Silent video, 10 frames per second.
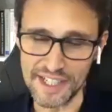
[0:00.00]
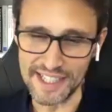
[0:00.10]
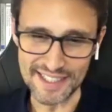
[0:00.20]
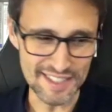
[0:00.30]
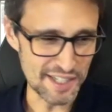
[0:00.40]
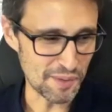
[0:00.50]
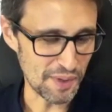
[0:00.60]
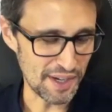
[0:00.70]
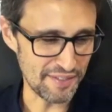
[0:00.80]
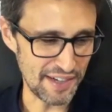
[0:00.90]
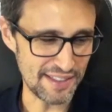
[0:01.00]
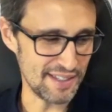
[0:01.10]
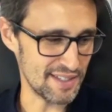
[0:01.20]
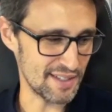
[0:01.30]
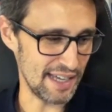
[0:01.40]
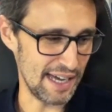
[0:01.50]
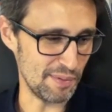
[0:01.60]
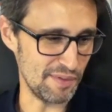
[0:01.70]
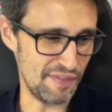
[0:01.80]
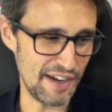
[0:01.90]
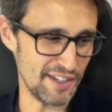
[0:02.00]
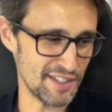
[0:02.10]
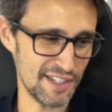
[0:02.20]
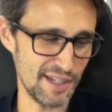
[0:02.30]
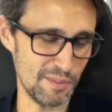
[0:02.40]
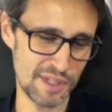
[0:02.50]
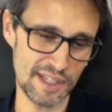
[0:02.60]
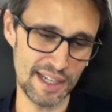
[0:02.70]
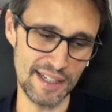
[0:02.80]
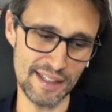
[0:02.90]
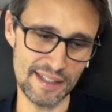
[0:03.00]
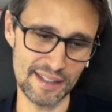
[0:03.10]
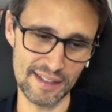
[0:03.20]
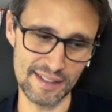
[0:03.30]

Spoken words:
because like I've had this happen various times, and